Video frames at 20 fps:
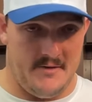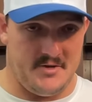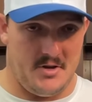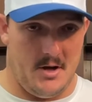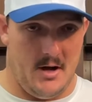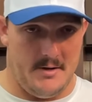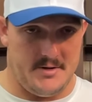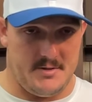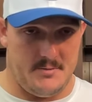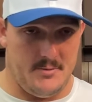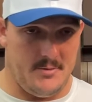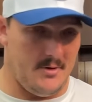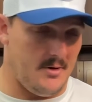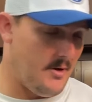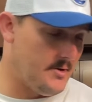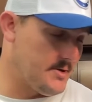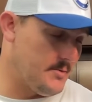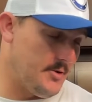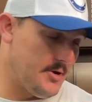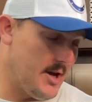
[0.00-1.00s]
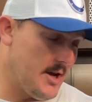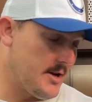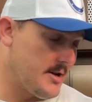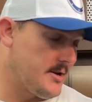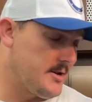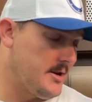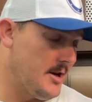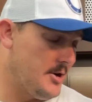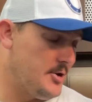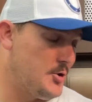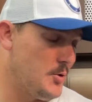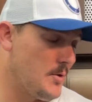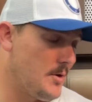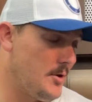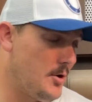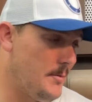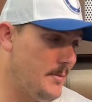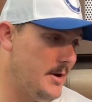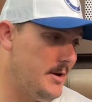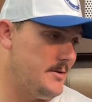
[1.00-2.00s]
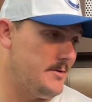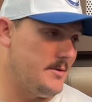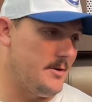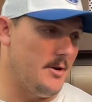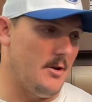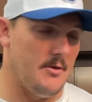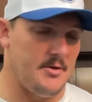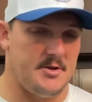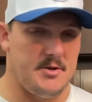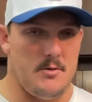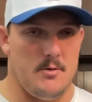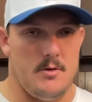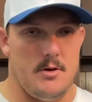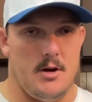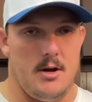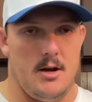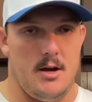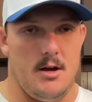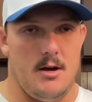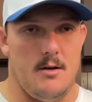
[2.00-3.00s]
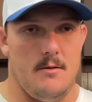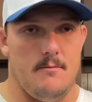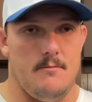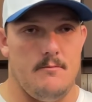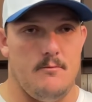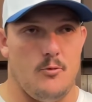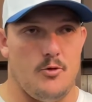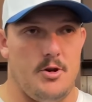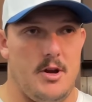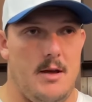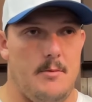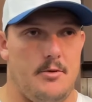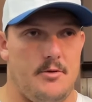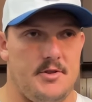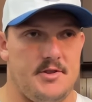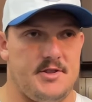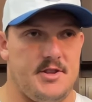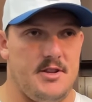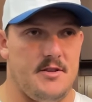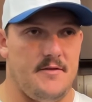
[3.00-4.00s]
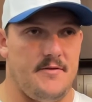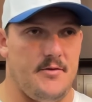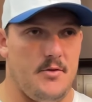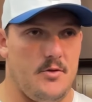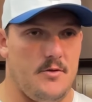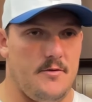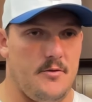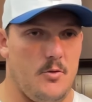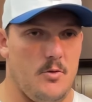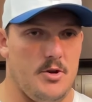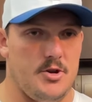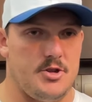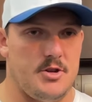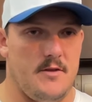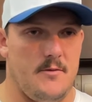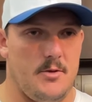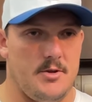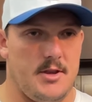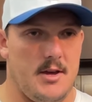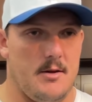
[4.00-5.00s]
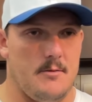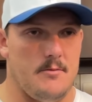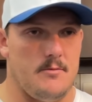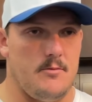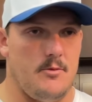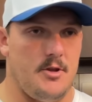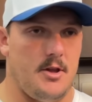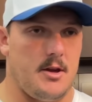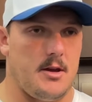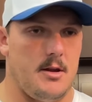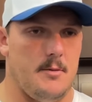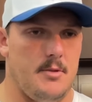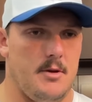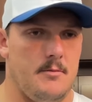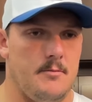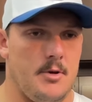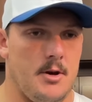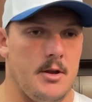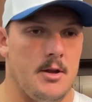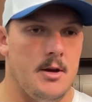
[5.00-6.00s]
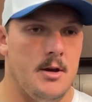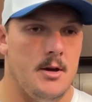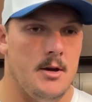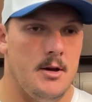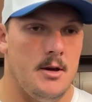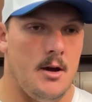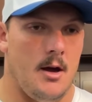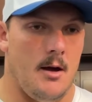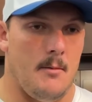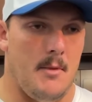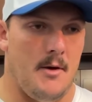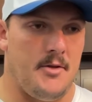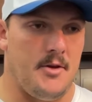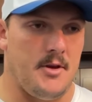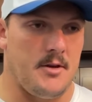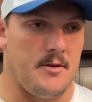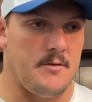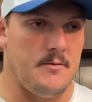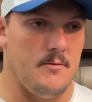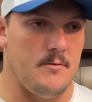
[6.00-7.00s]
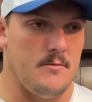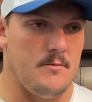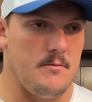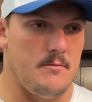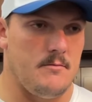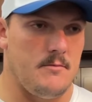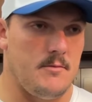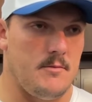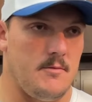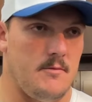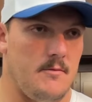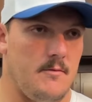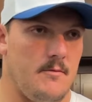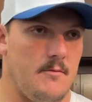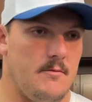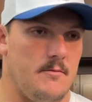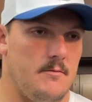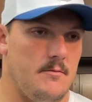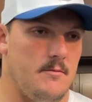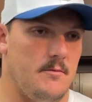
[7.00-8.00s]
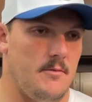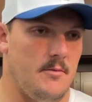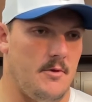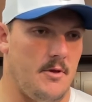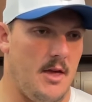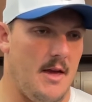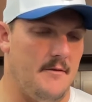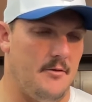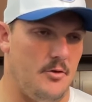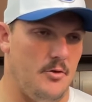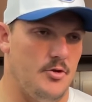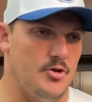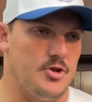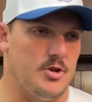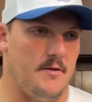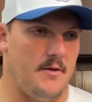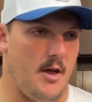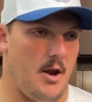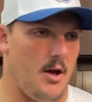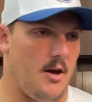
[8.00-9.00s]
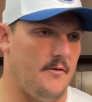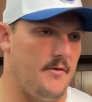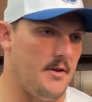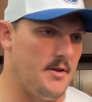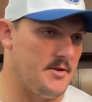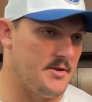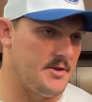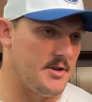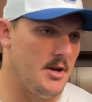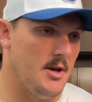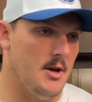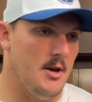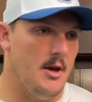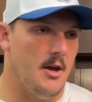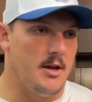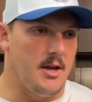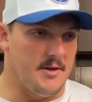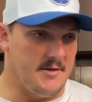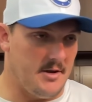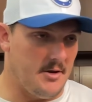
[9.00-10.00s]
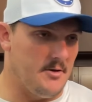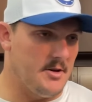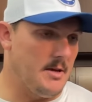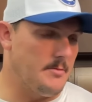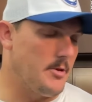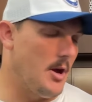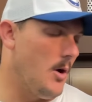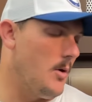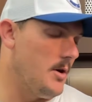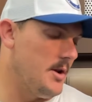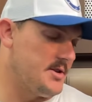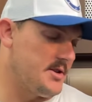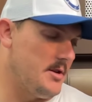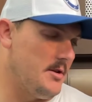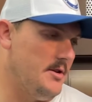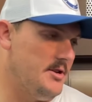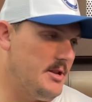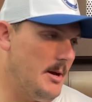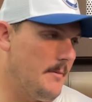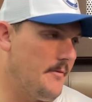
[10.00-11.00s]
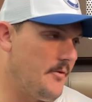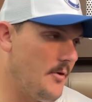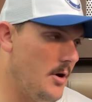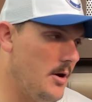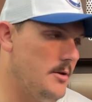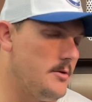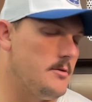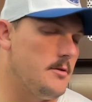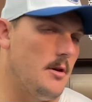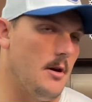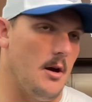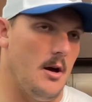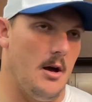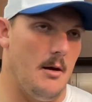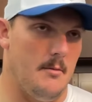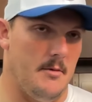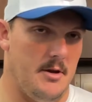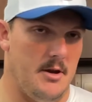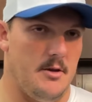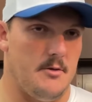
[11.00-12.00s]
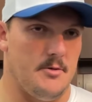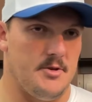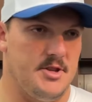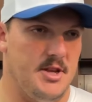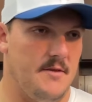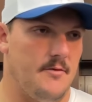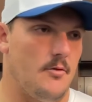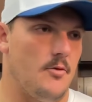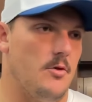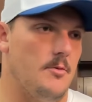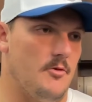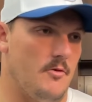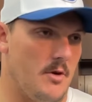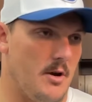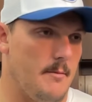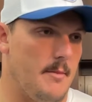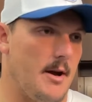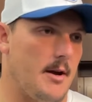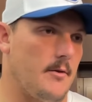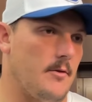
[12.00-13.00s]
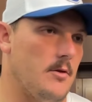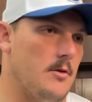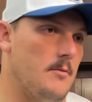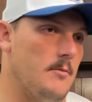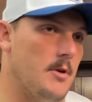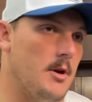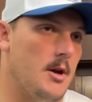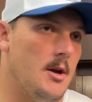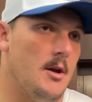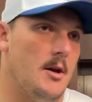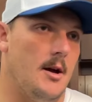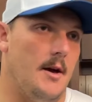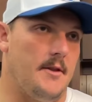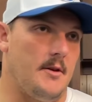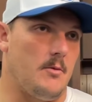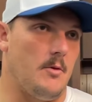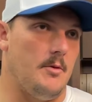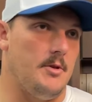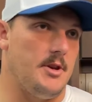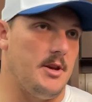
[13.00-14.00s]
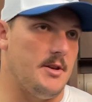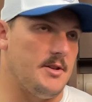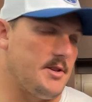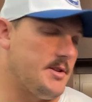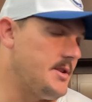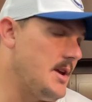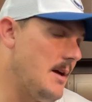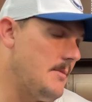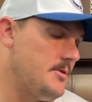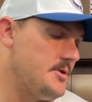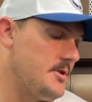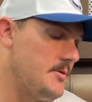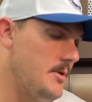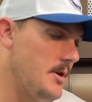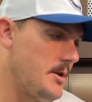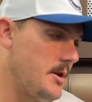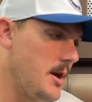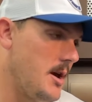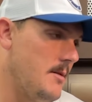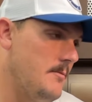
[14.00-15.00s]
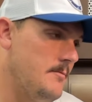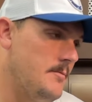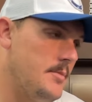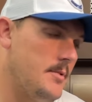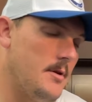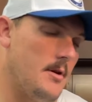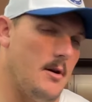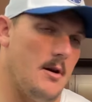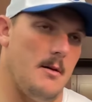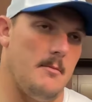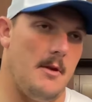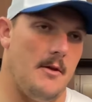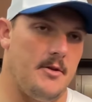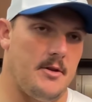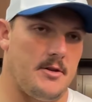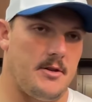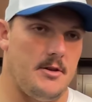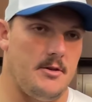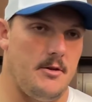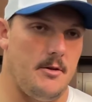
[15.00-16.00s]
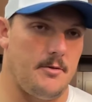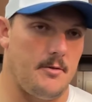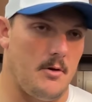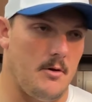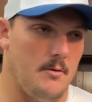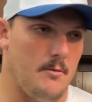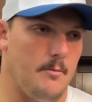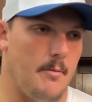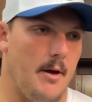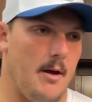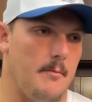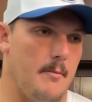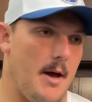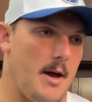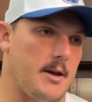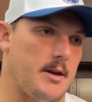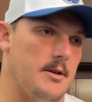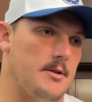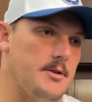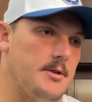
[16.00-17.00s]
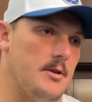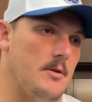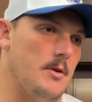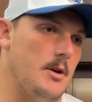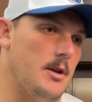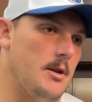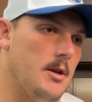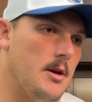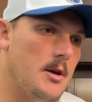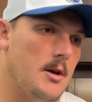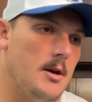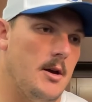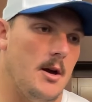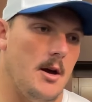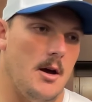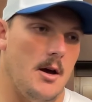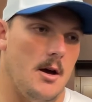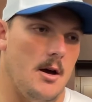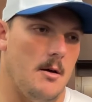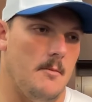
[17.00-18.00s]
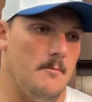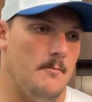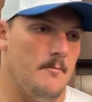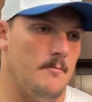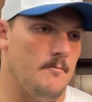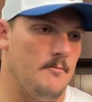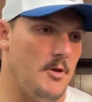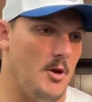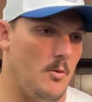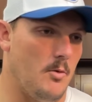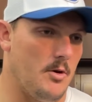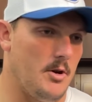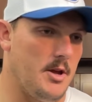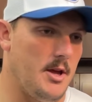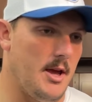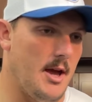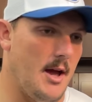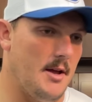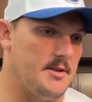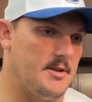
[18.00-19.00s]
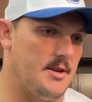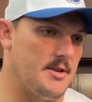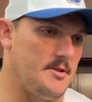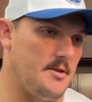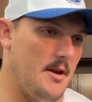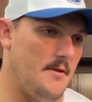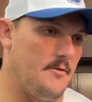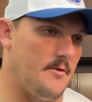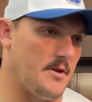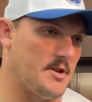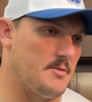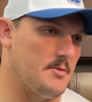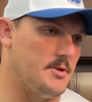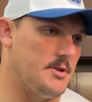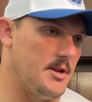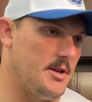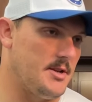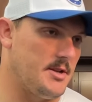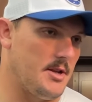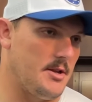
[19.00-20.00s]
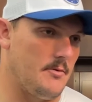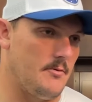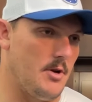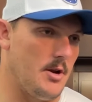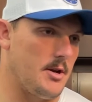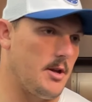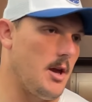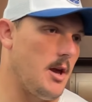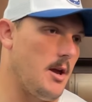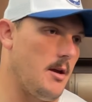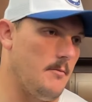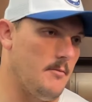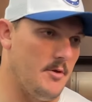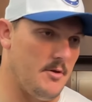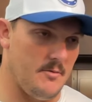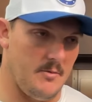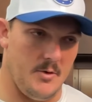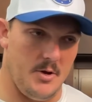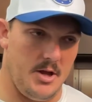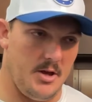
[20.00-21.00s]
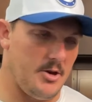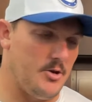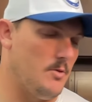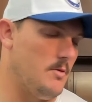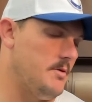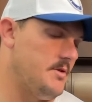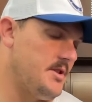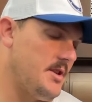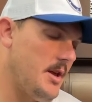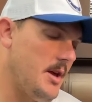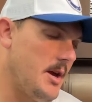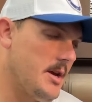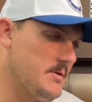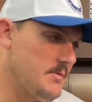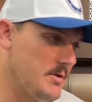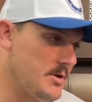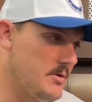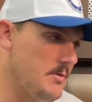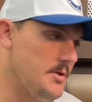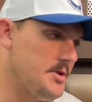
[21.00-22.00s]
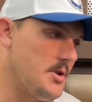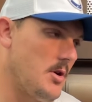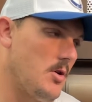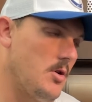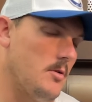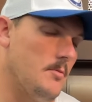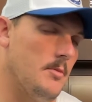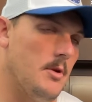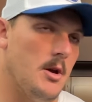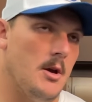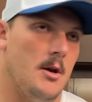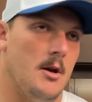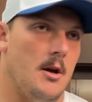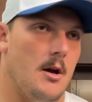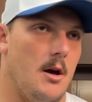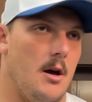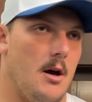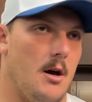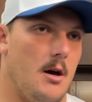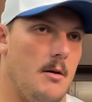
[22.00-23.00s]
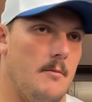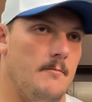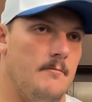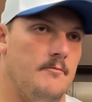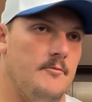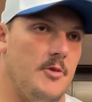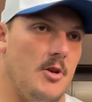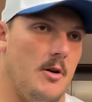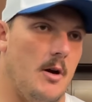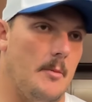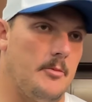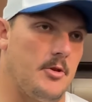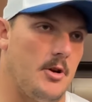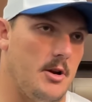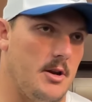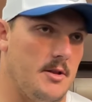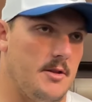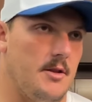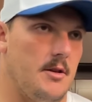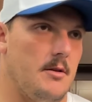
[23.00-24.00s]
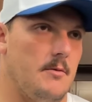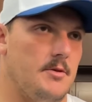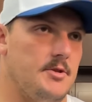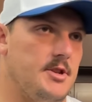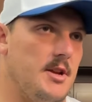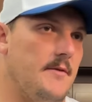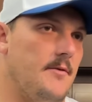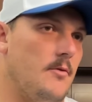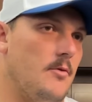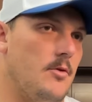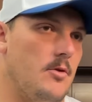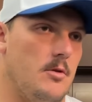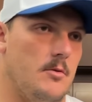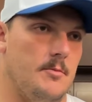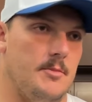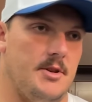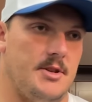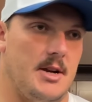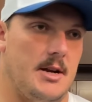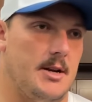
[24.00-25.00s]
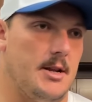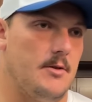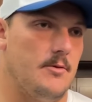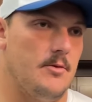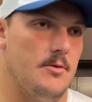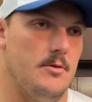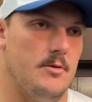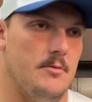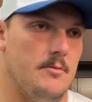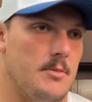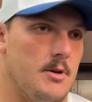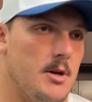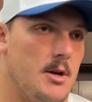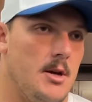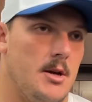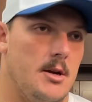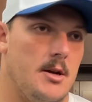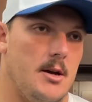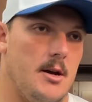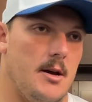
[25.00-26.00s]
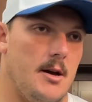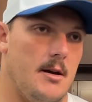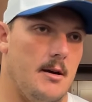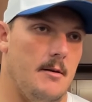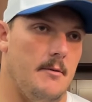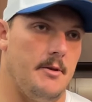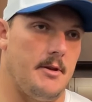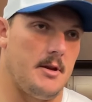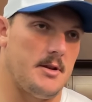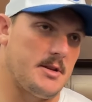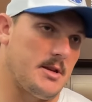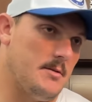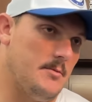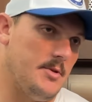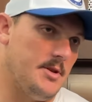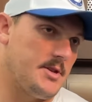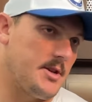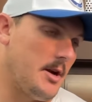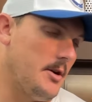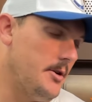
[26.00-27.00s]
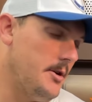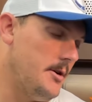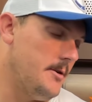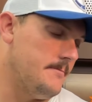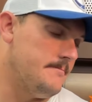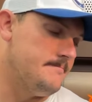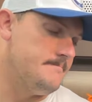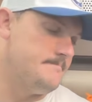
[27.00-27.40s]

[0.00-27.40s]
ultimately got cut short a little bit, so weren't able to see the full fruition of what that could have been. But I think the evolution of that offense continued to keep going, at least up front, and in the receiver room, the running back room. I think what we did is establish the run game. And I think then you throw him back into it, where he adds his level of expertise in the run game and what he can do in his legs, what he can do with his arm. Upgraded the receiver room and the tight end room. I think it's going to be a scary year.